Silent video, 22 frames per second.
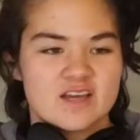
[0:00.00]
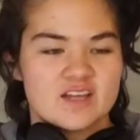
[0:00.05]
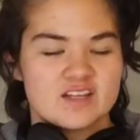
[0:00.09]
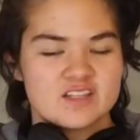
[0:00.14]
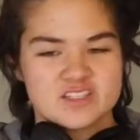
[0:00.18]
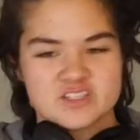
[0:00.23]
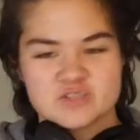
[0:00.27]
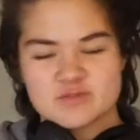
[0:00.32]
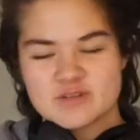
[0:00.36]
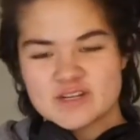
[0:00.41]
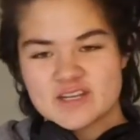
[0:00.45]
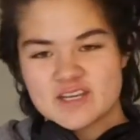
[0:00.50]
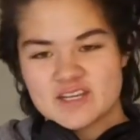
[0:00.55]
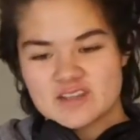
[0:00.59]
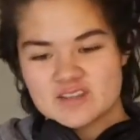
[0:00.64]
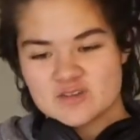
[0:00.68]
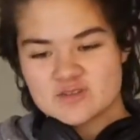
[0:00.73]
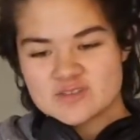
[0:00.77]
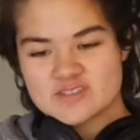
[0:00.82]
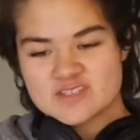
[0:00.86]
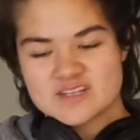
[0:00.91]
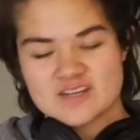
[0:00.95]
and you just want to
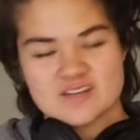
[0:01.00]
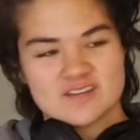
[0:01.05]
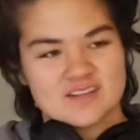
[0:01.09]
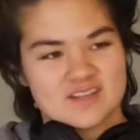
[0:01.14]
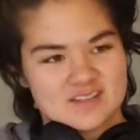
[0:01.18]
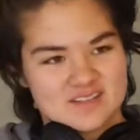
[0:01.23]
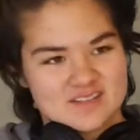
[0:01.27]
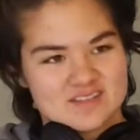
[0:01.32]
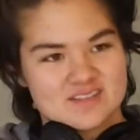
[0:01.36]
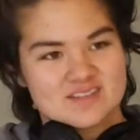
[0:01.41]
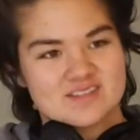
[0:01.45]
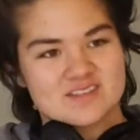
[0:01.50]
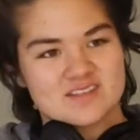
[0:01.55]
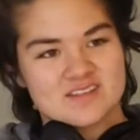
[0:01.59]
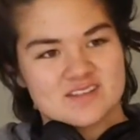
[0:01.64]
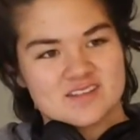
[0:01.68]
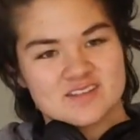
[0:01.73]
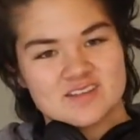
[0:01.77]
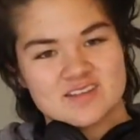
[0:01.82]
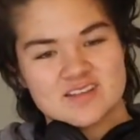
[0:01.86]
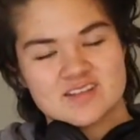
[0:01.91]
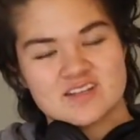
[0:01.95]
get those down like this is a
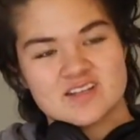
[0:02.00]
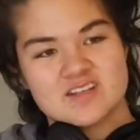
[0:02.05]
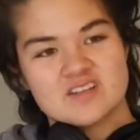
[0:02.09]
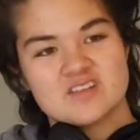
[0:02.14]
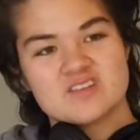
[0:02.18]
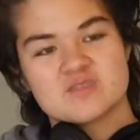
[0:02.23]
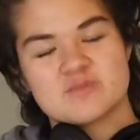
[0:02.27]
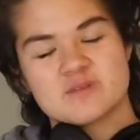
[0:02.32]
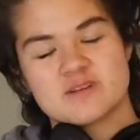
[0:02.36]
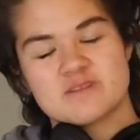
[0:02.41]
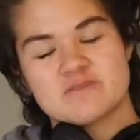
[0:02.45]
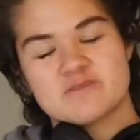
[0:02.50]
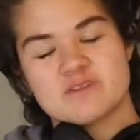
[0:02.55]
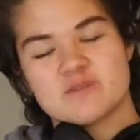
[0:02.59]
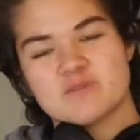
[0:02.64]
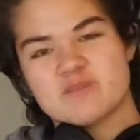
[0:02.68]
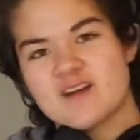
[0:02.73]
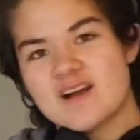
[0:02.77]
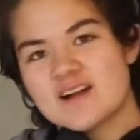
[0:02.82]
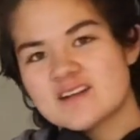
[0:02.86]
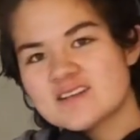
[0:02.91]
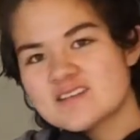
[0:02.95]
good thing to use but if you're
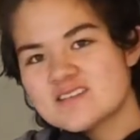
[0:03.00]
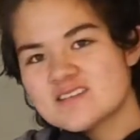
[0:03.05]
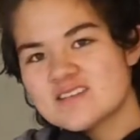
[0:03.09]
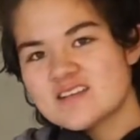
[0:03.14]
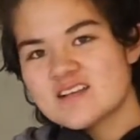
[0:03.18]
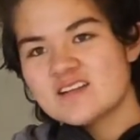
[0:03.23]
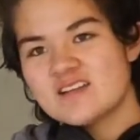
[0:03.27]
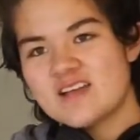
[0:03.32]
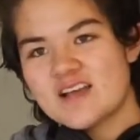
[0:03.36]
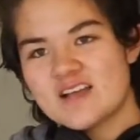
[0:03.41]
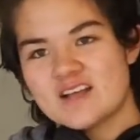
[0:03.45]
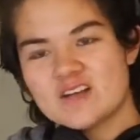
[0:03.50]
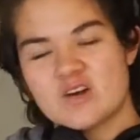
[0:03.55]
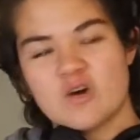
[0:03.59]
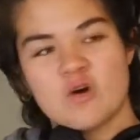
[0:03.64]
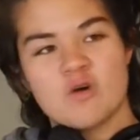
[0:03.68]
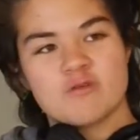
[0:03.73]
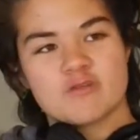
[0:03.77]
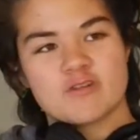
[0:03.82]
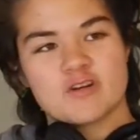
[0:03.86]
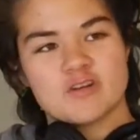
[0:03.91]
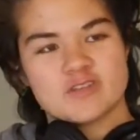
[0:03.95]
practicing like
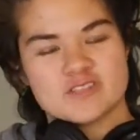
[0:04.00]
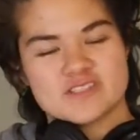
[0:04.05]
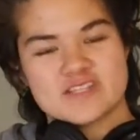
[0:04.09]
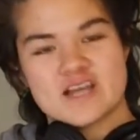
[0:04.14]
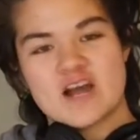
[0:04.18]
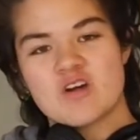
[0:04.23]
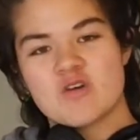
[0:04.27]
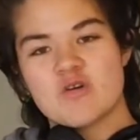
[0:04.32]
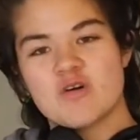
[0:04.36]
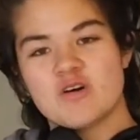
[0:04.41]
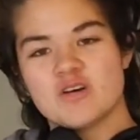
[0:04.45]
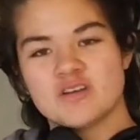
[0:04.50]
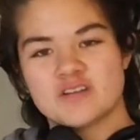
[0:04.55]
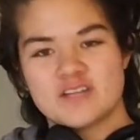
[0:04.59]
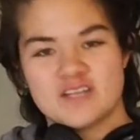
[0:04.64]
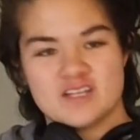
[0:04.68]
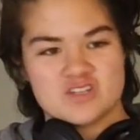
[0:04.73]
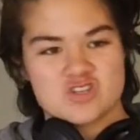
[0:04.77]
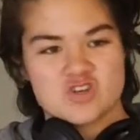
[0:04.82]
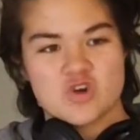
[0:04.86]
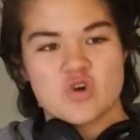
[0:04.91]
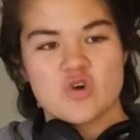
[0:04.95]
overall sound
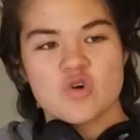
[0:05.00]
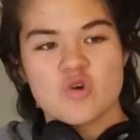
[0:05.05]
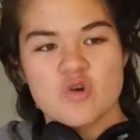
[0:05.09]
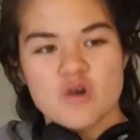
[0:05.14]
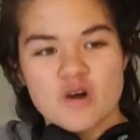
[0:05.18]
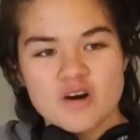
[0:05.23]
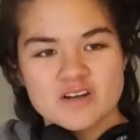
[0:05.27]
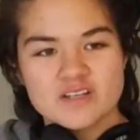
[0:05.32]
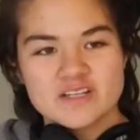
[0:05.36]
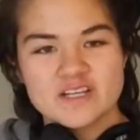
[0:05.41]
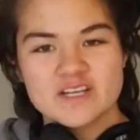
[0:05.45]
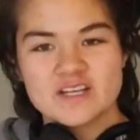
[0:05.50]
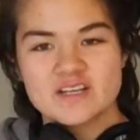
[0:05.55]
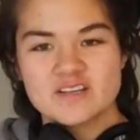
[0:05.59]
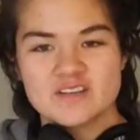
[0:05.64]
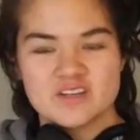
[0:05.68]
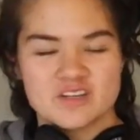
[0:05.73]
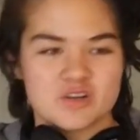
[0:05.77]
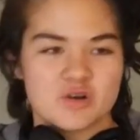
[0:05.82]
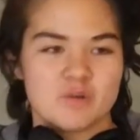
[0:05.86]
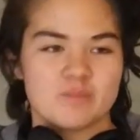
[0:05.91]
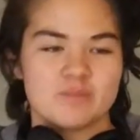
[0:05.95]
quality and tone quality
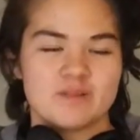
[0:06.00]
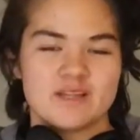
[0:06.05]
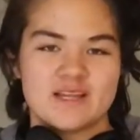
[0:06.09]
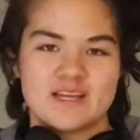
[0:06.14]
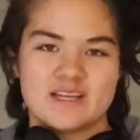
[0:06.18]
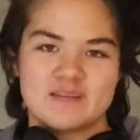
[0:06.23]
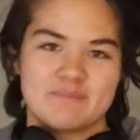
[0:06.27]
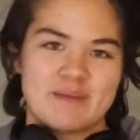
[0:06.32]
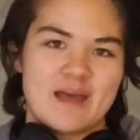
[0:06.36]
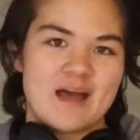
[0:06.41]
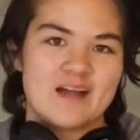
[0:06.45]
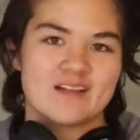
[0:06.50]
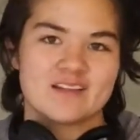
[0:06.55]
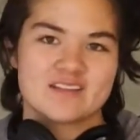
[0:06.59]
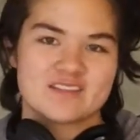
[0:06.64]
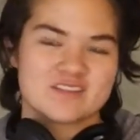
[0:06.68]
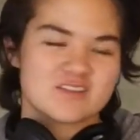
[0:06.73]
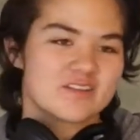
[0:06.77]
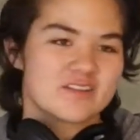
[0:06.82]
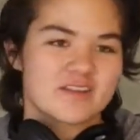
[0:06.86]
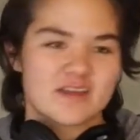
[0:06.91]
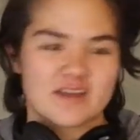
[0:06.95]
you know blend
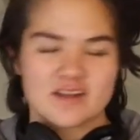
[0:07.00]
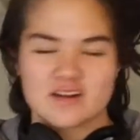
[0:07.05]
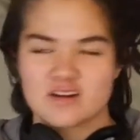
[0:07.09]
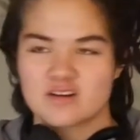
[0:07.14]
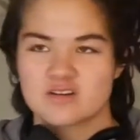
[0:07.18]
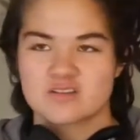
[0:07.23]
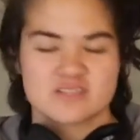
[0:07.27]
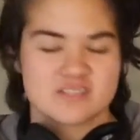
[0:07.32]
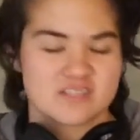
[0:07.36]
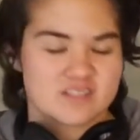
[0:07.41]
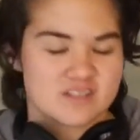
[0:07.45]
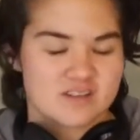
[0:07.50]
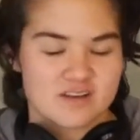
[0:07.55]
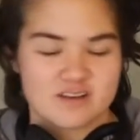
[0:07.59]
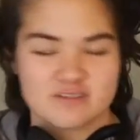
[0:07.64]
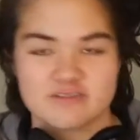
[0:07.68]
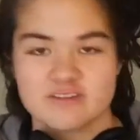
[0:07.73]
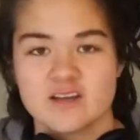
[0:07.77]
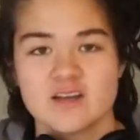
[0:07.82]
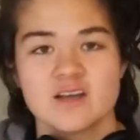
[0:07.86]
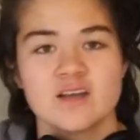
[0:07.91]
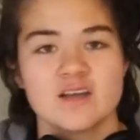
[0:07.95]
balance all that
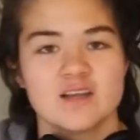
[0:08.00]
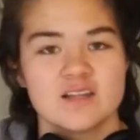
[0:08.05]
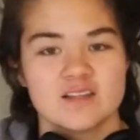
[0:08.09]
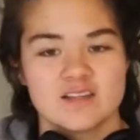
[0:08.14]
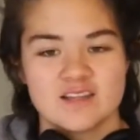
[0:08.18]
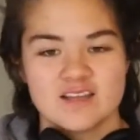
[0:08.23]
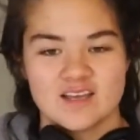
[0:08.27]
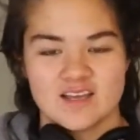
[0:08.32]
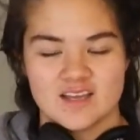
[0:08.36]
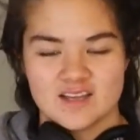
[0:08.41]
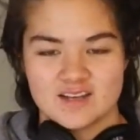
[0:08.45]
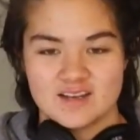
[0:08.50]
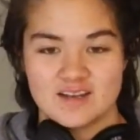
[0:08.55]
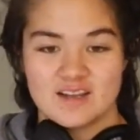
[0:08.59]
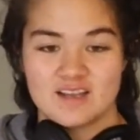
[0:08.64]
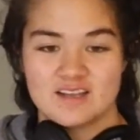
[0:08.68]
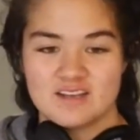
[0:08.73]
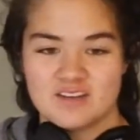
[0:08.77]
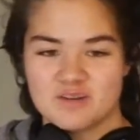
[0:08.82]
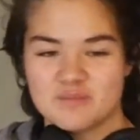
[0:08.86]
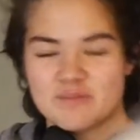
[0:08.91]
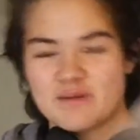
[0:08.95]
stuff then
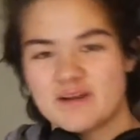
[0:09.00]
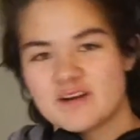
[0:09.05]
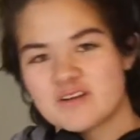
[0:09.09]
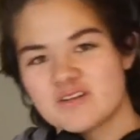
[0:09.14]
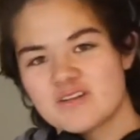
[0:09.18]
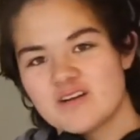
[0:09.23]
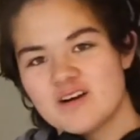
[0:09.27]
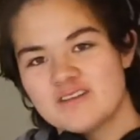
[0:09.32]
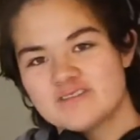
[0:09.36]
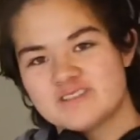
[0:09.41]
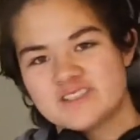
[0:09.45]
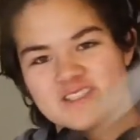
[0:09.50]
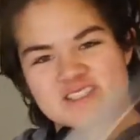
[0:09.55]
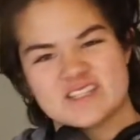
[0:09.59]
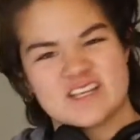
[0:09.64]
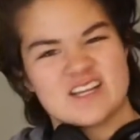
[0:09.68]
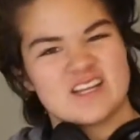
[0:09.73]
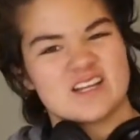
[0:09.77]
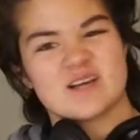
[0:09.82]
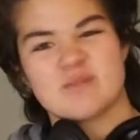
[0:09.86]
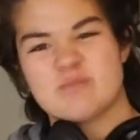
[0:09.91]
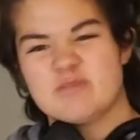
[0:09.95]
you're better off
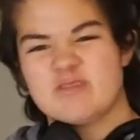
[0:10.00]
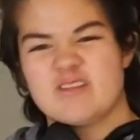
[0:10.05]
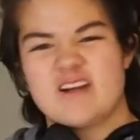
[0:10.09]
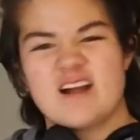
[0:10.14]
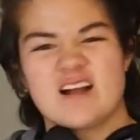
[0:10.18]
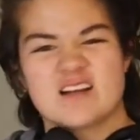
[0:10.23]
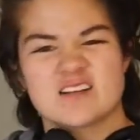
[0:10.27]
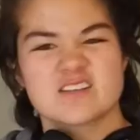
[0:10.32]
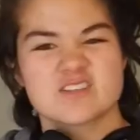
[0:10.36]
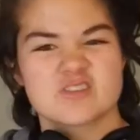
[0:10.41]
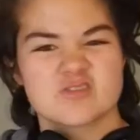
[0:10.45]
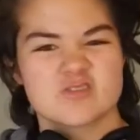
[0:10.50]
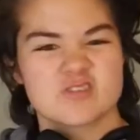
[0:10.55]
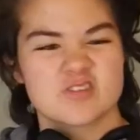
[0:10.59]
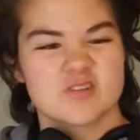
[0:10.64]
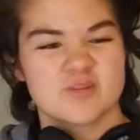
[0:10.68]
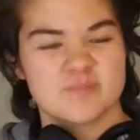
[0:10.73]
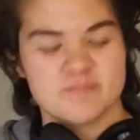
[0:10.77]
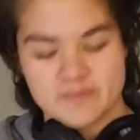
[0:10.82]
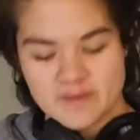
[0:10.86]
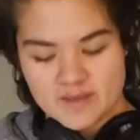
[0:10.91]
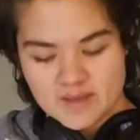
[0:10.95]
just getting a practice
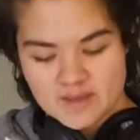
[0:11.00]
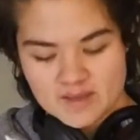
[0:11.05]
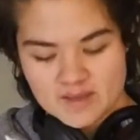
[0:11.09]
room